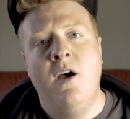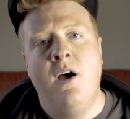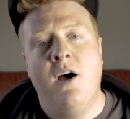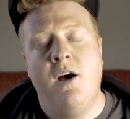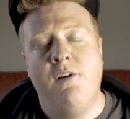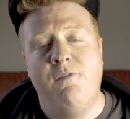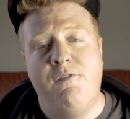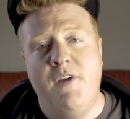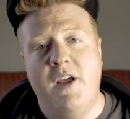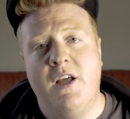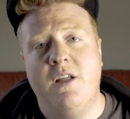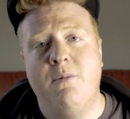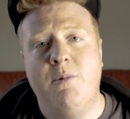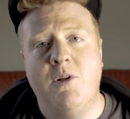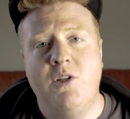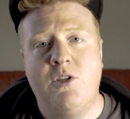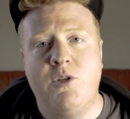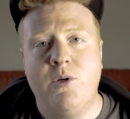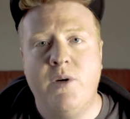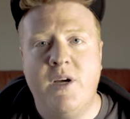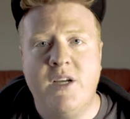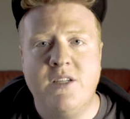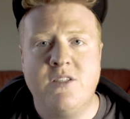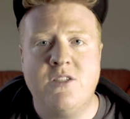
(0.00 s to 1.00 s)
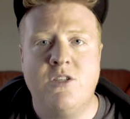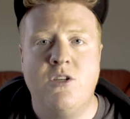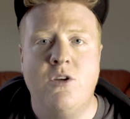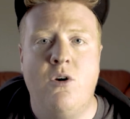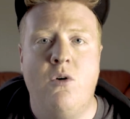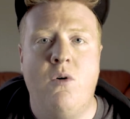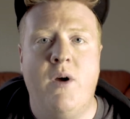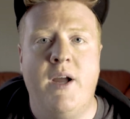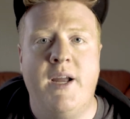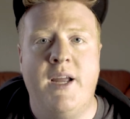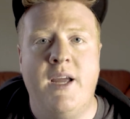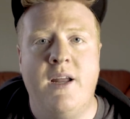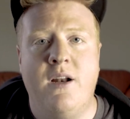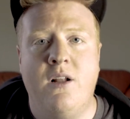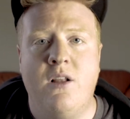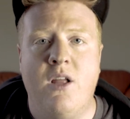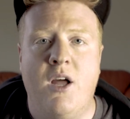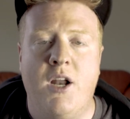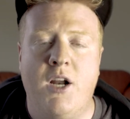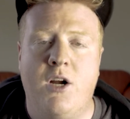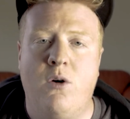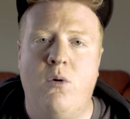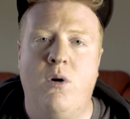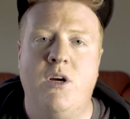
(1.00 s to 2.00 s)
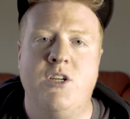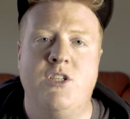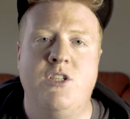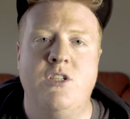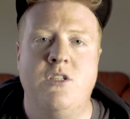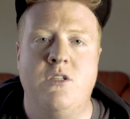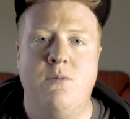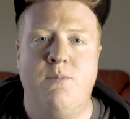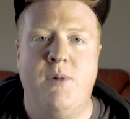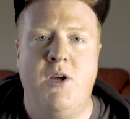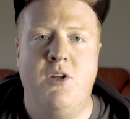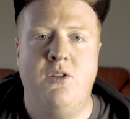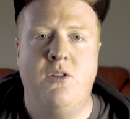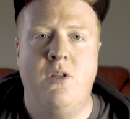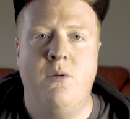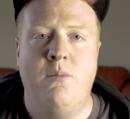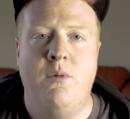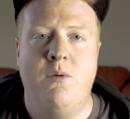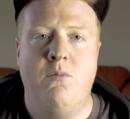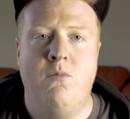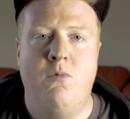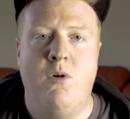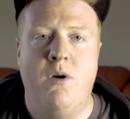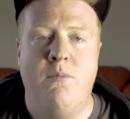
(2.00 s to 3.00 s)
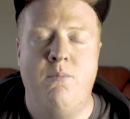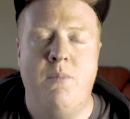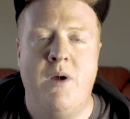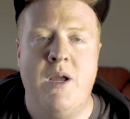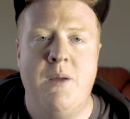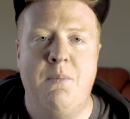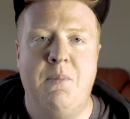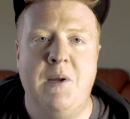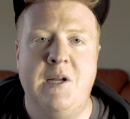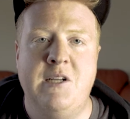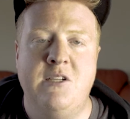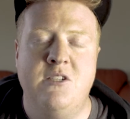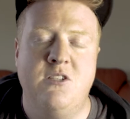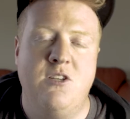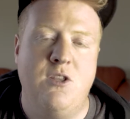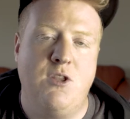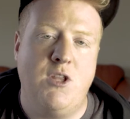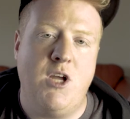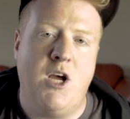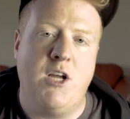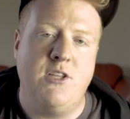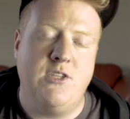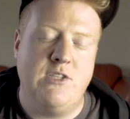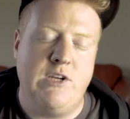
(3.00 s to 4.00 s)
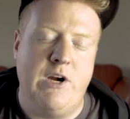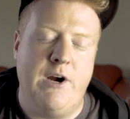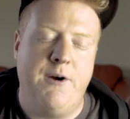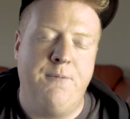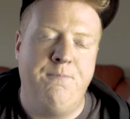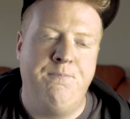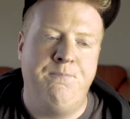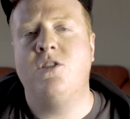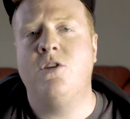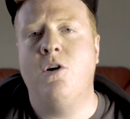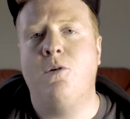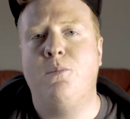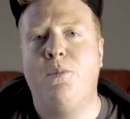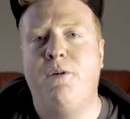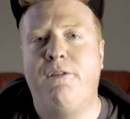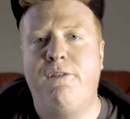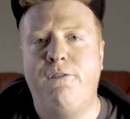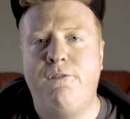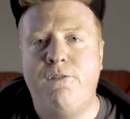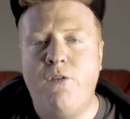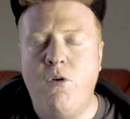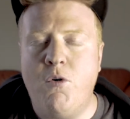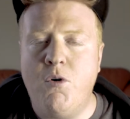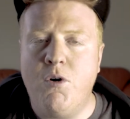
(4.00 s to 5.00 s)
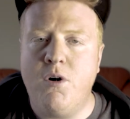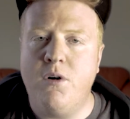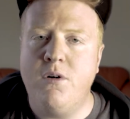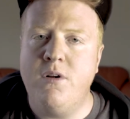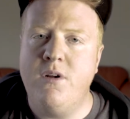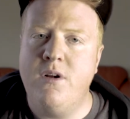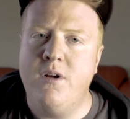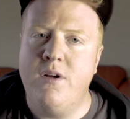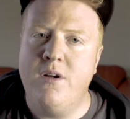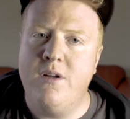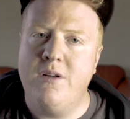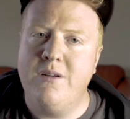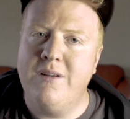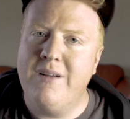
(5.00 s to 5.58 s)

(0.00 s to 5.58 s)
available to us, so I get a lot of questions about them and what my opinions and thoughts are. So before,